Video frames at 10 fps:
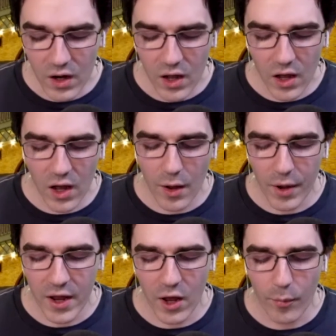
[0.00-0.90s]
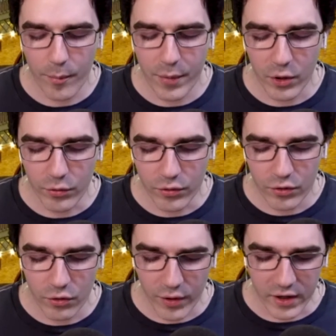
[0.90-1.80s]
Um, I help build
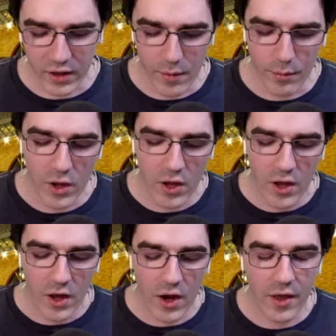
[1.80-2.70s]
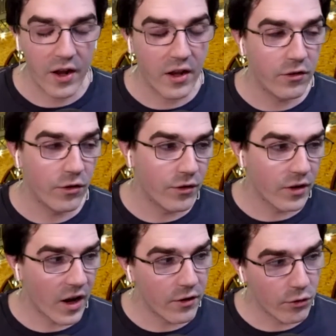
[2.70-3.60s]
curriculum uh, that gets used
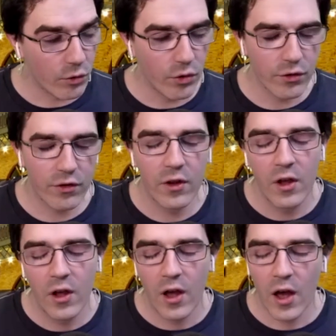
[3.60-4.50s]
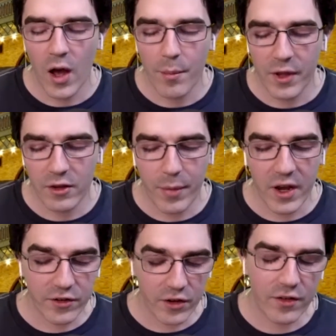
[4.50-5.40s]
in high schools um, that's
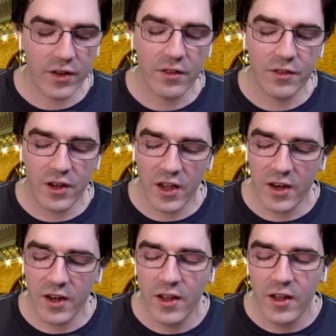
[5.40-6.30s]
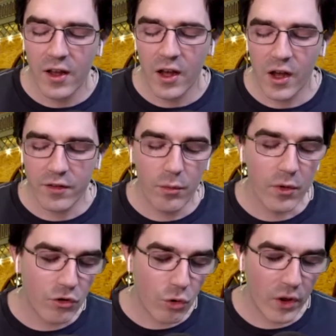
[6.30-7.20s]
based on CS10, uh, some
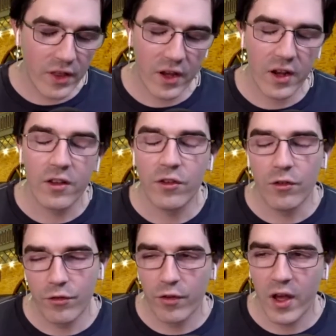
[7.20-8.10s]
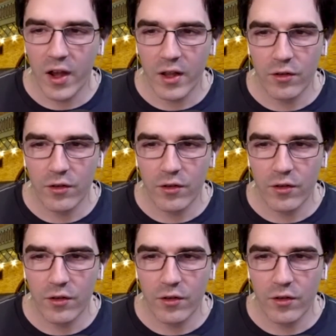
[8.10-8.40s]
of the tooling that gets used for that.